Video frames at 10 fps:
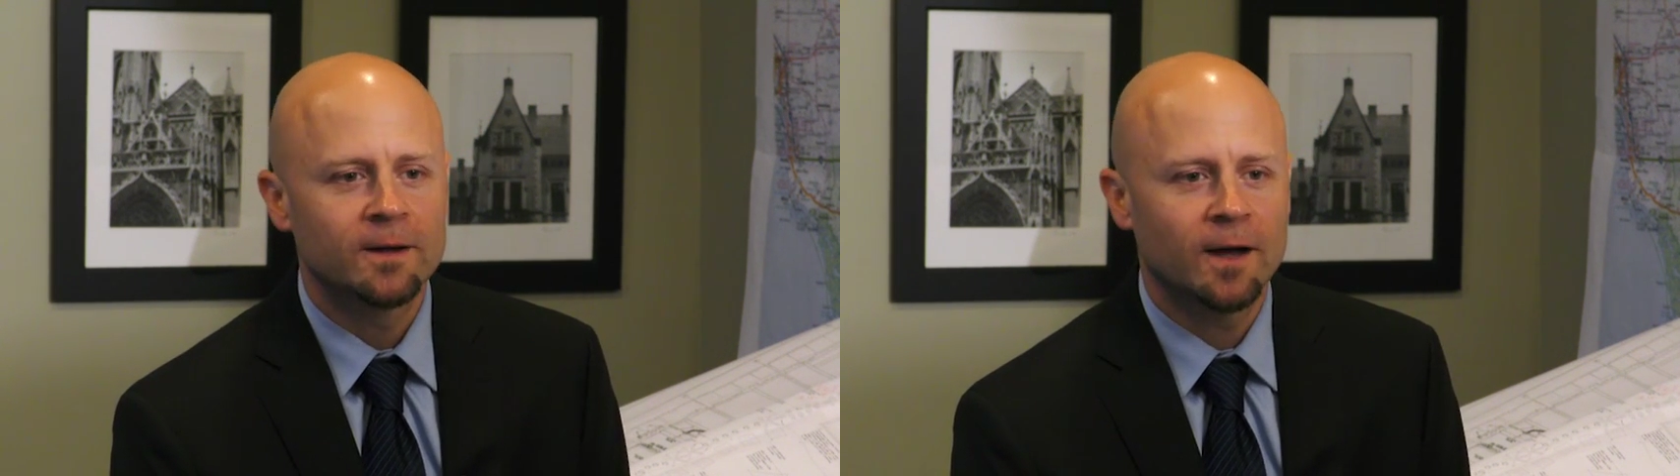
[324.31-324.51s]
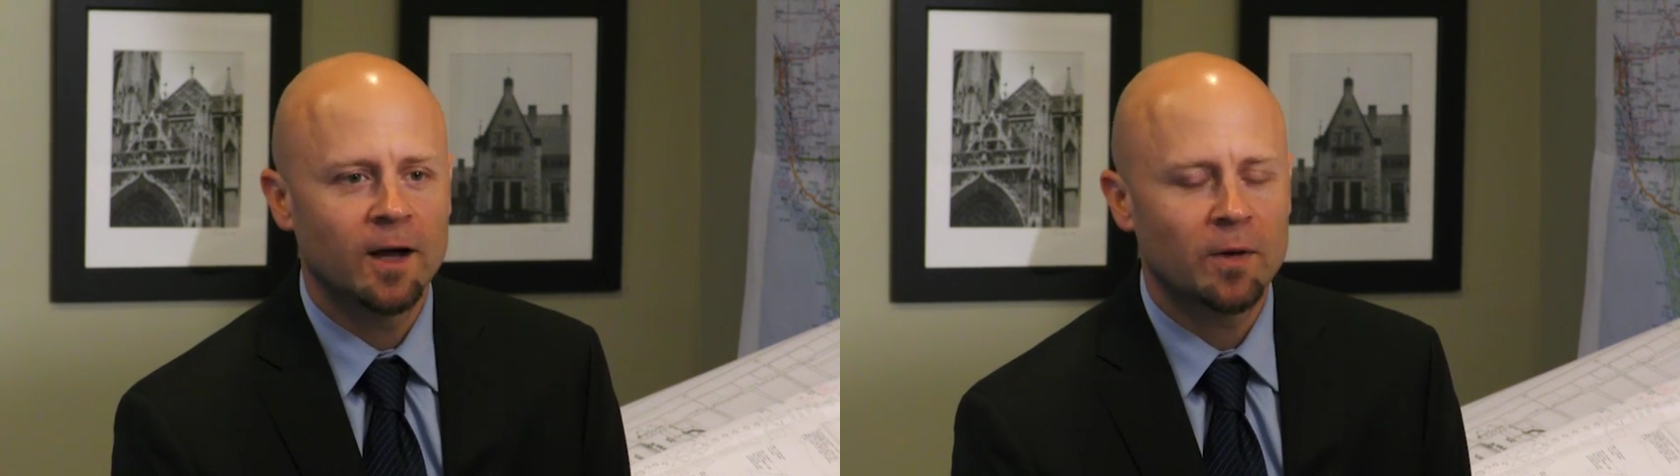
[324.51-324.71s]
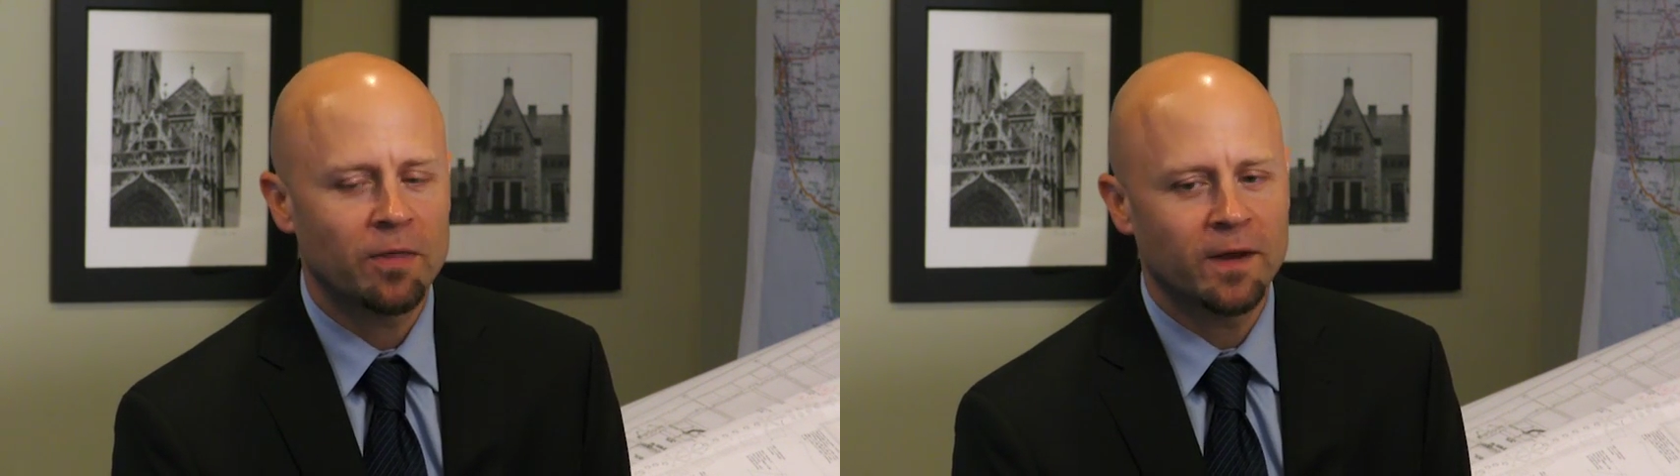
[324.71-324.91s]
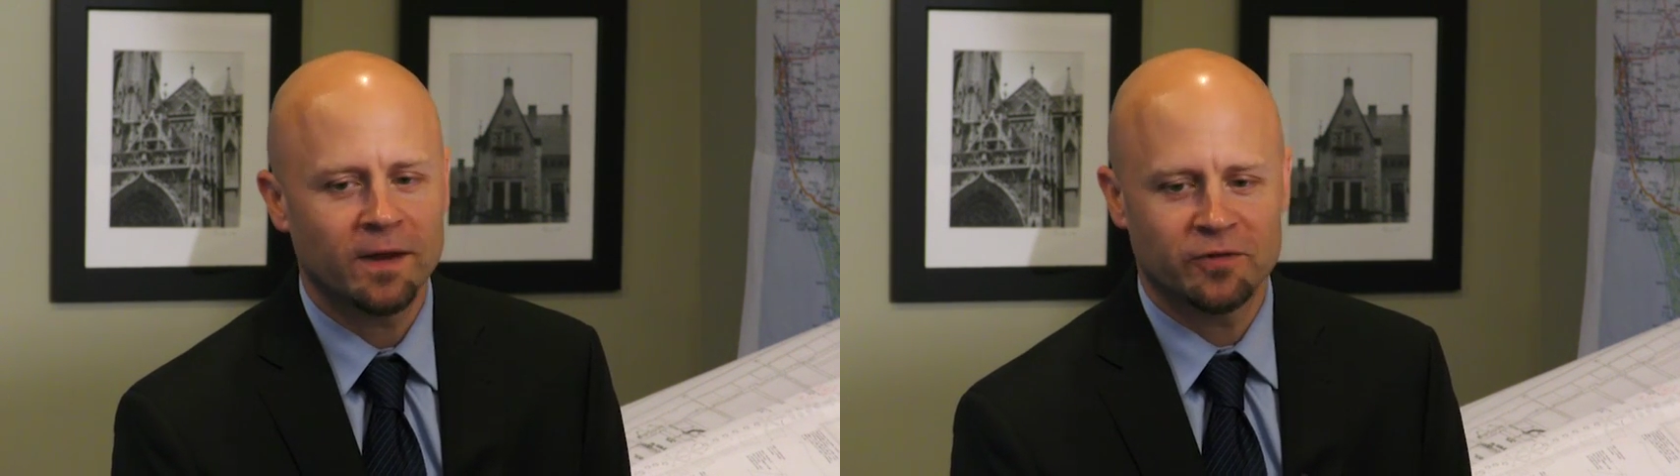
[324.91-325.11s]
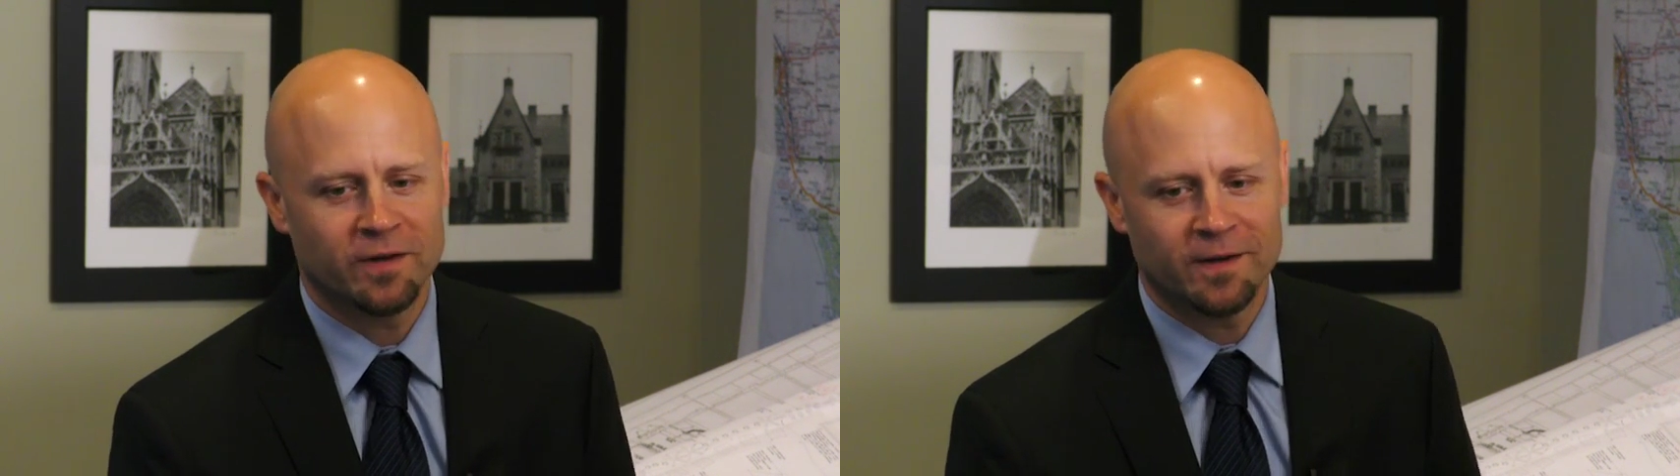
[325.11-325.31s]
I
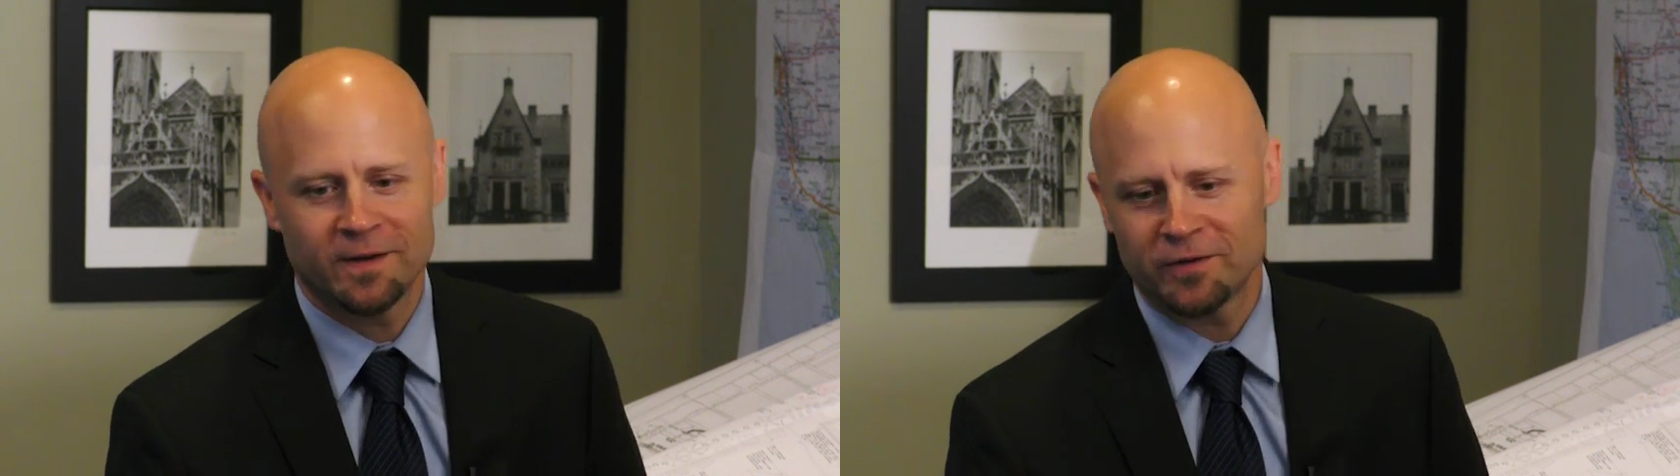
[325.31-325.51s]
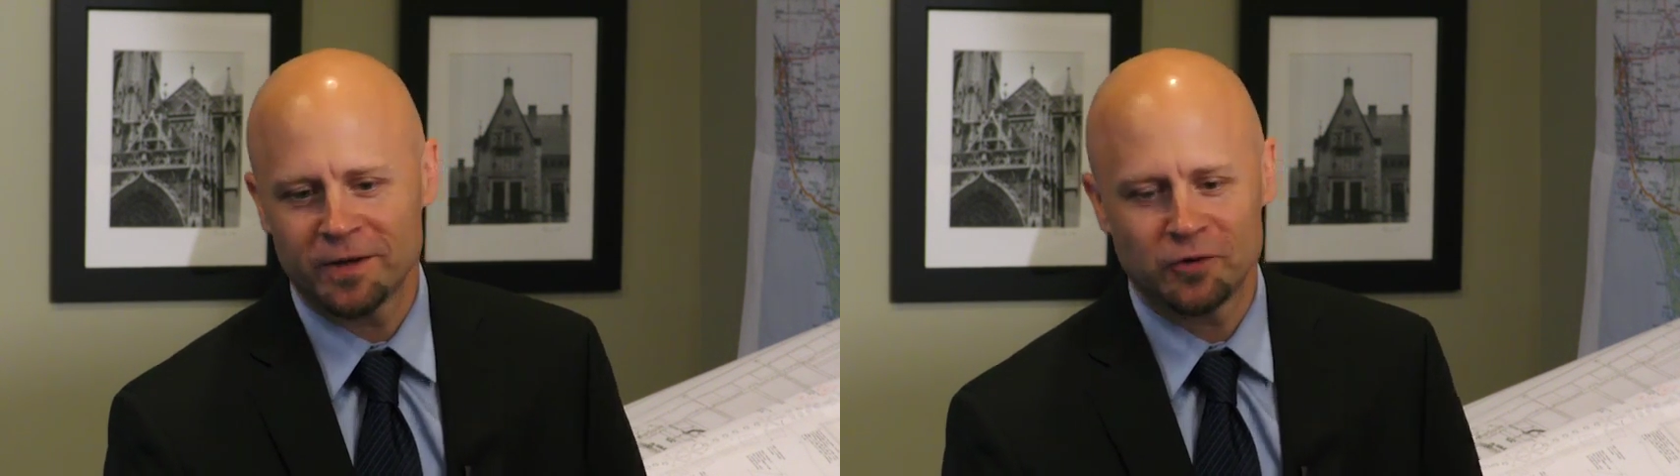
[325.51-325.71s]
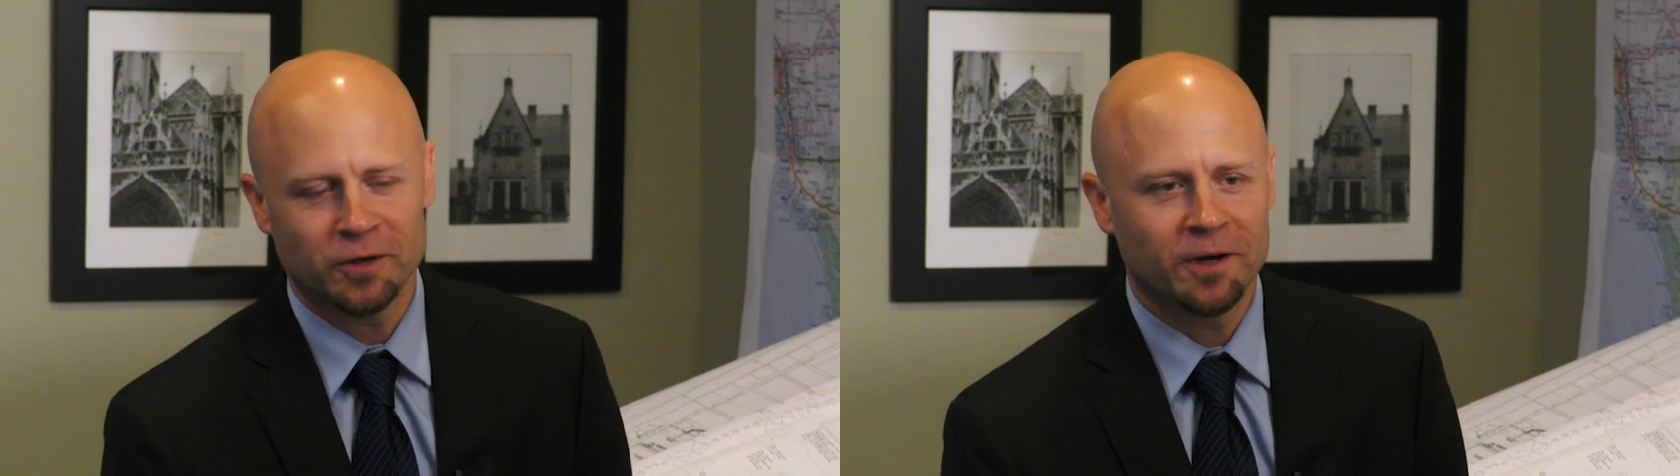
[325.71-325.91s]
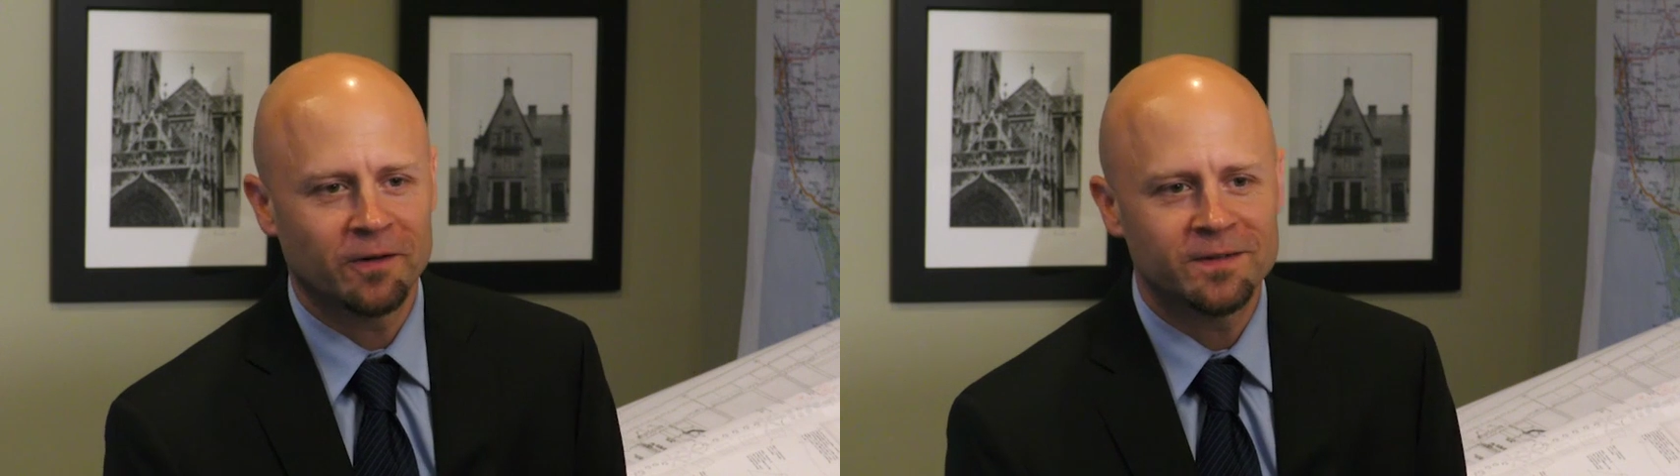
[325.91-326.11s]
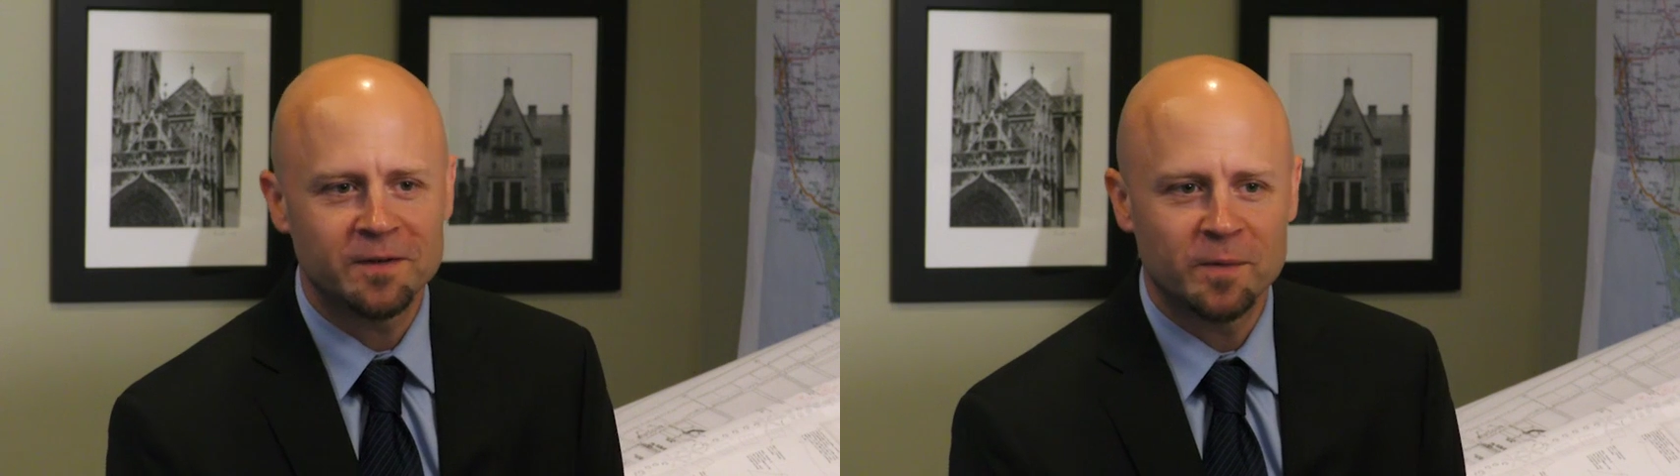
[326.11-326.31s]
think as an
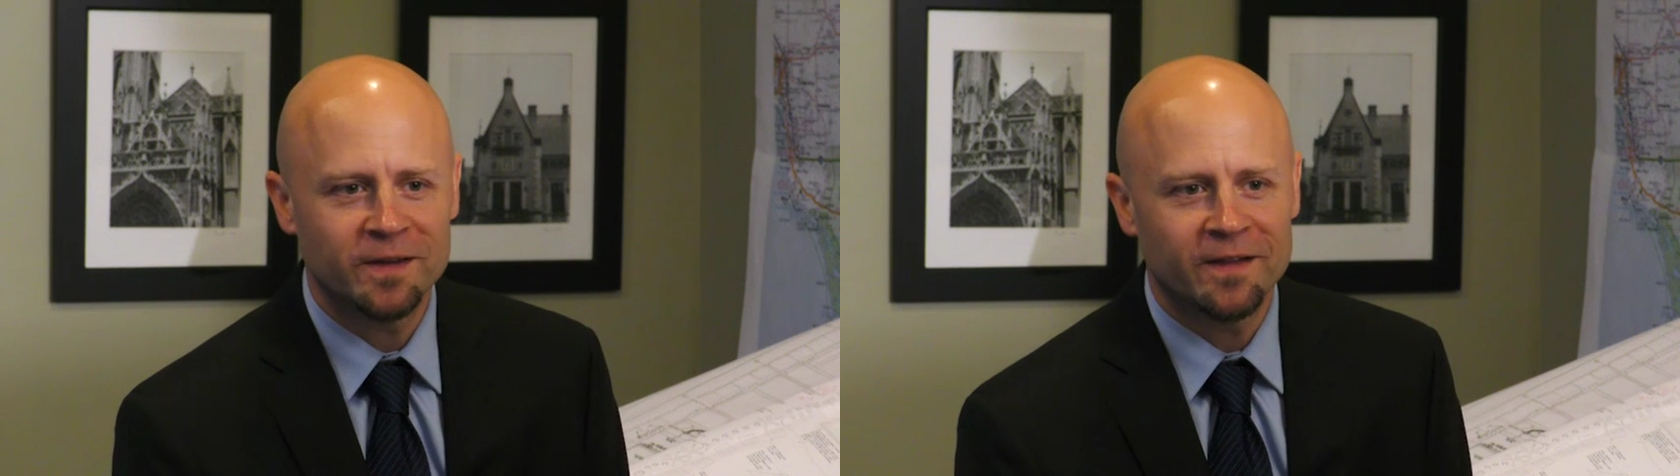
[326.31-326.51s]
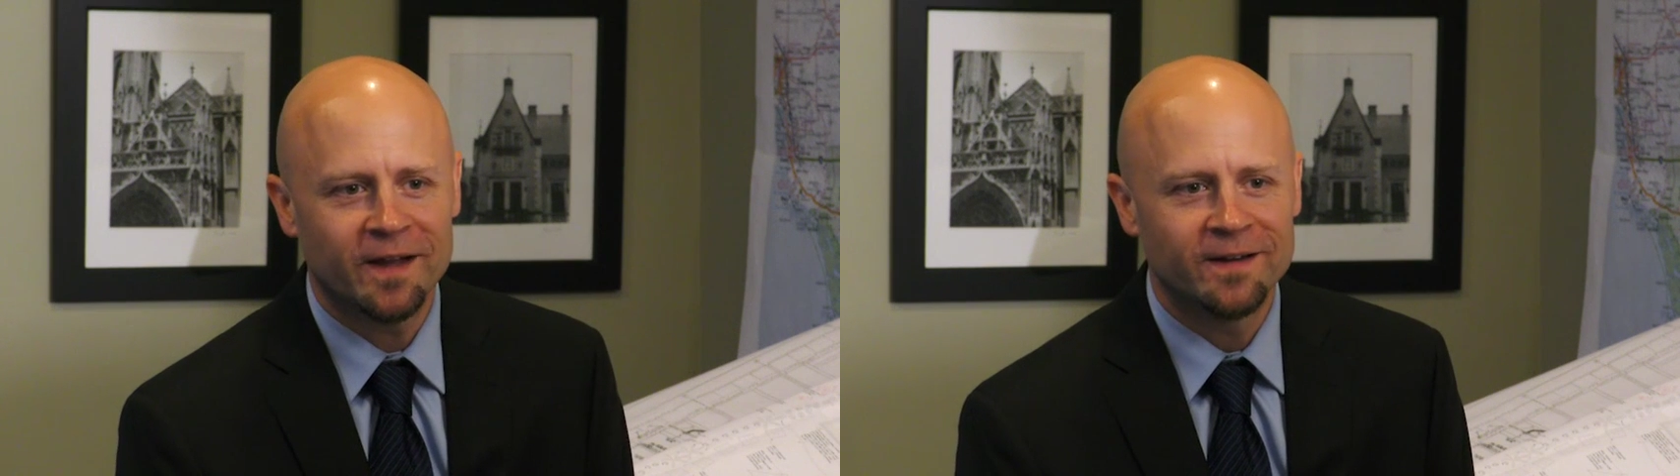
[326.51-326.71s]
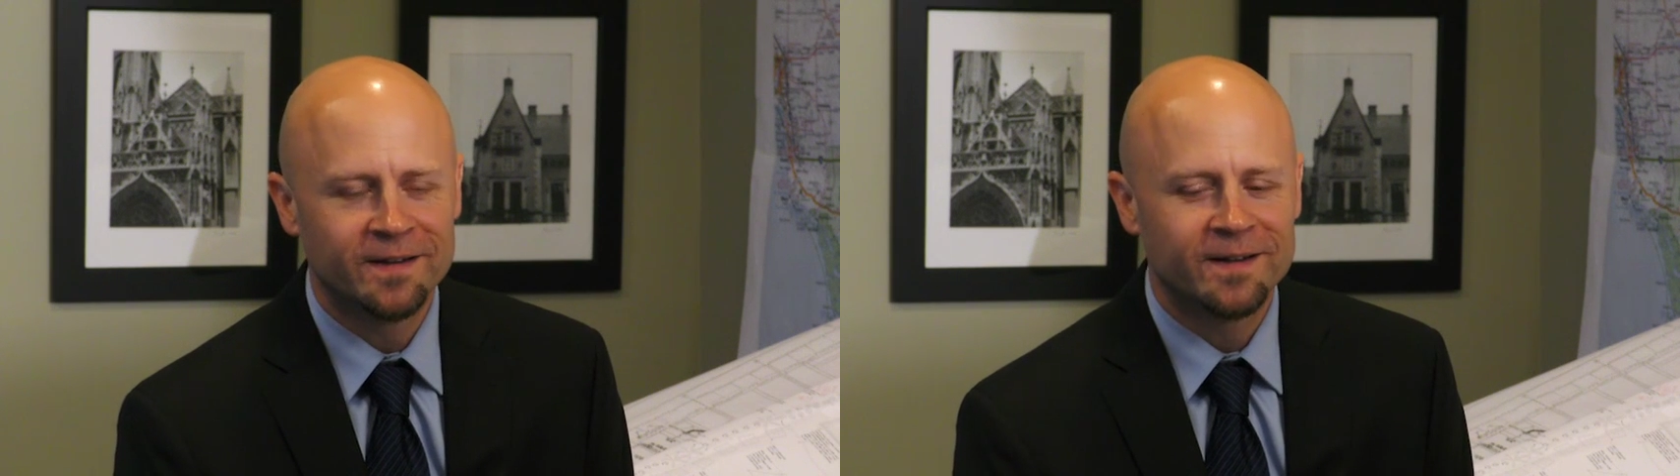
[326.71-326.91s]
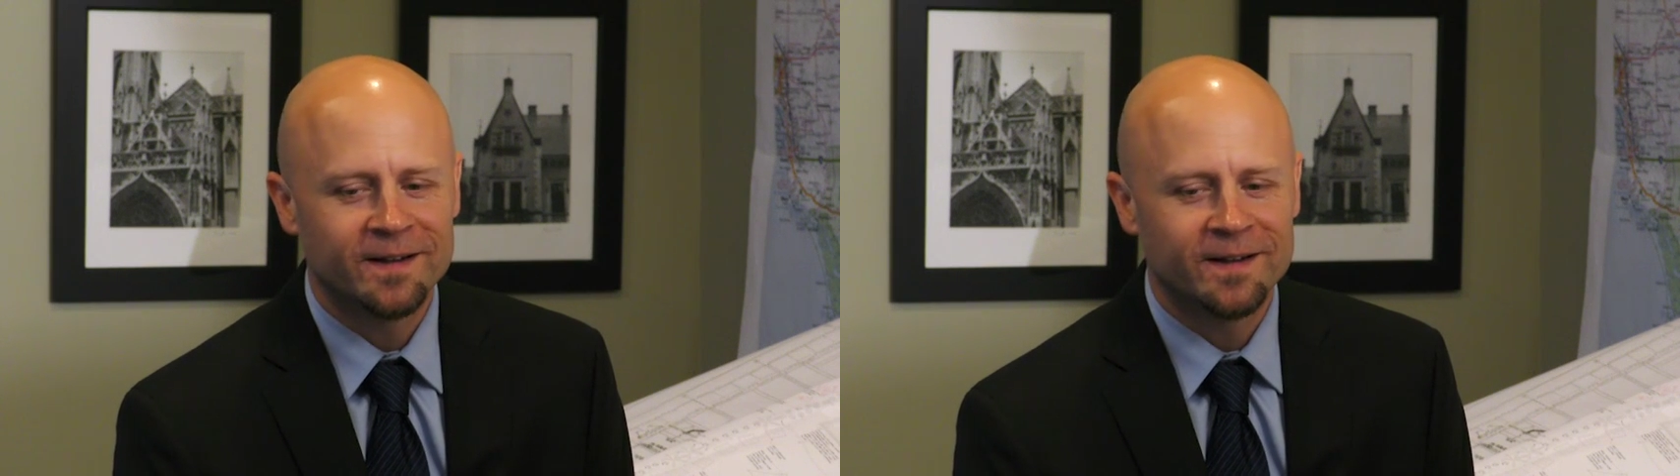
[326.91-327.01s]
engineer and somebody that